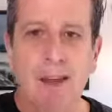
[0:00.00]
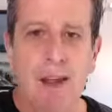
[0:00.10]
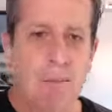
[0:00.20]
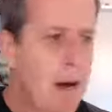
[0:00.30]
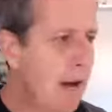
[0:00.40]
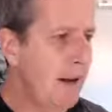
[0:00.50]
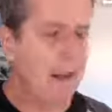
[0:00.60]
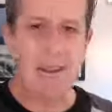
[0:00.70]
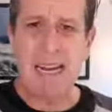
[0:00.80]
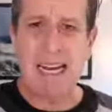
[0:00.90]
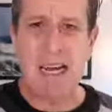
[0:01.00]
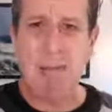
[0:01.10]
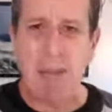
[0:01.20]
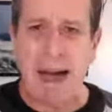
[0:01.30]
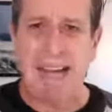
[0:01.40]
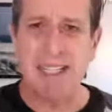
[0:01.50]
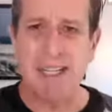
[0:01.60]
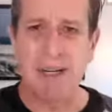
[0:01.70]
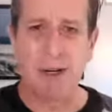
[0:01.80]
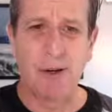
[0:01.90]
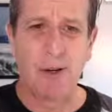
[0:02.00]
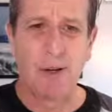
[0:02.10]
But they come back to you